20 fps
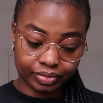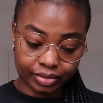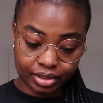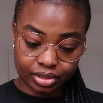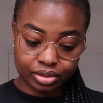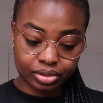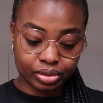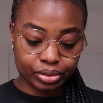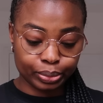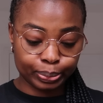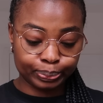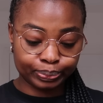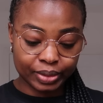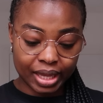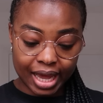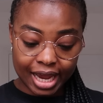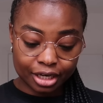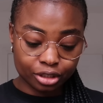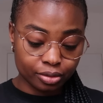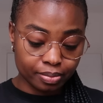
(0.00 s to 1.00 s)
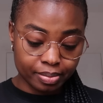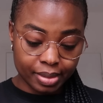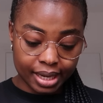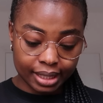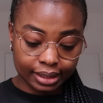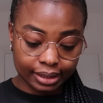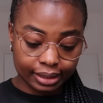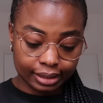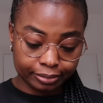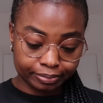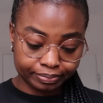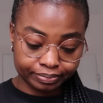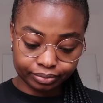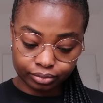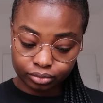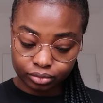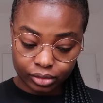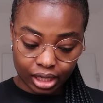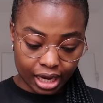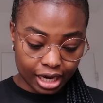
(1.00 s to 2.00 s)
So I don't mind it,
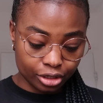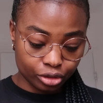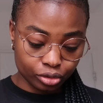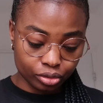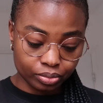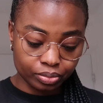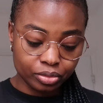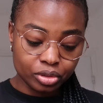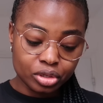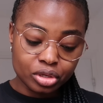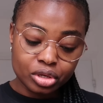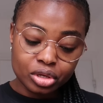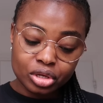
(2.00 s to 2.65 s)
I don't.